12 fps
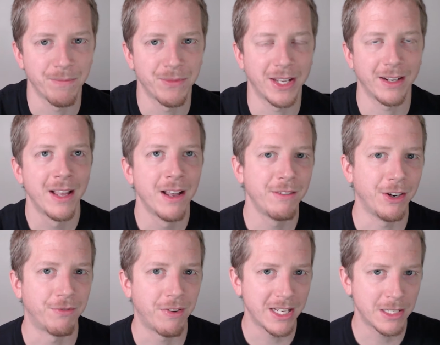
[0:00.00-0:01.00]
Think,
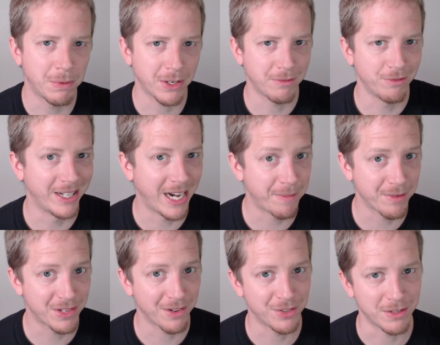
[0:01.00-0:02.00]
Facebook renamed
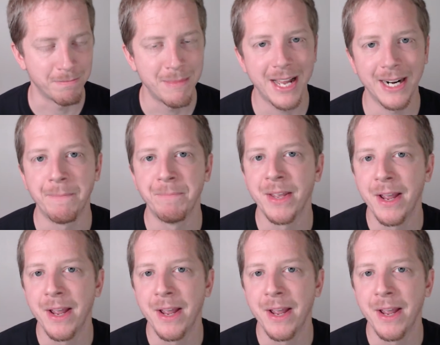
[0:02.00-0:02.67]
themselves to Meta,